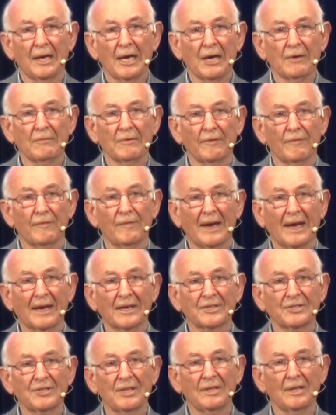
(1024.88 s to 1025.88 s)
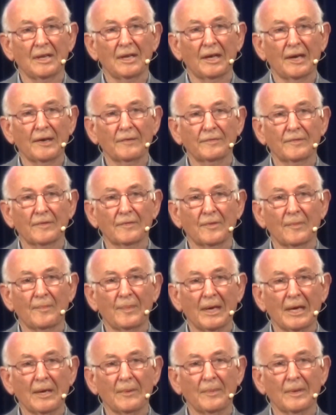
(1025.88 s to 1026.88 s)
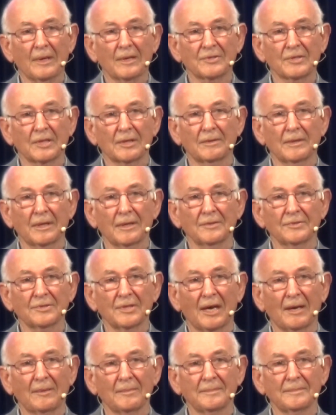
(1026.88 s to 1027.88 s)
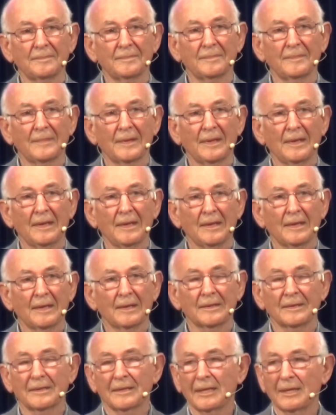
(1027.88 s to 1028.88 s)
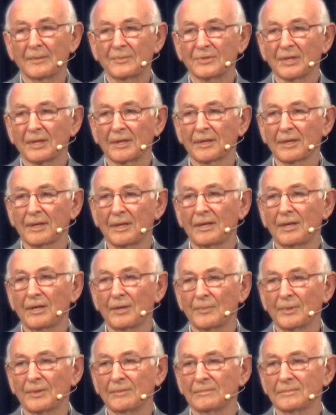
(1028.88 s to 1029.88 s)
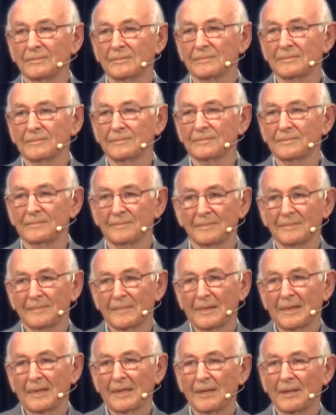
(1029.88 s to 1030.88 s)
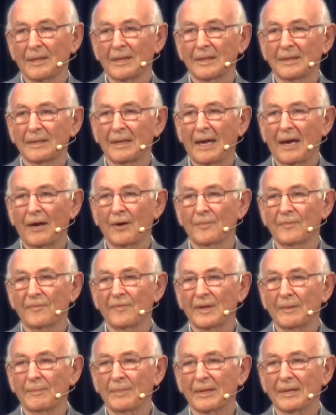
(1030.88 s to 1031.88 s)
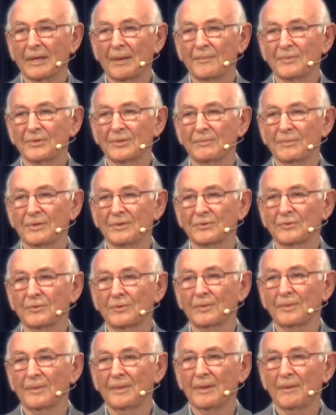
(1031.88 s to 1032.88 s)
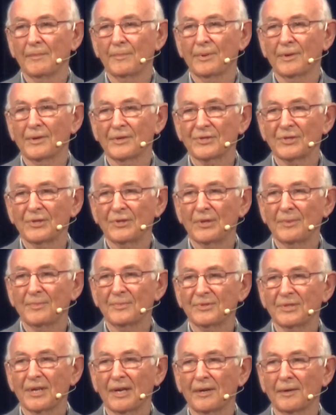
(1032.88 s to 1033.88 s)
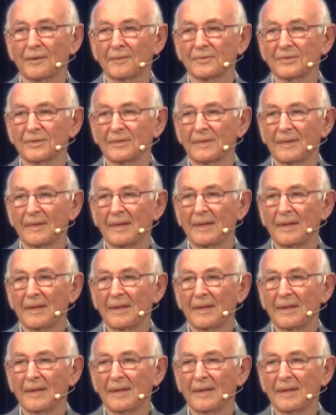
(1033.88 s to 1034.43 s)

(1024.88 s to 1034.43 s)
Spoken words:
It reflects in the life of the baby as it grows up and keeps it calm and hopefully becomes a musical person themselves.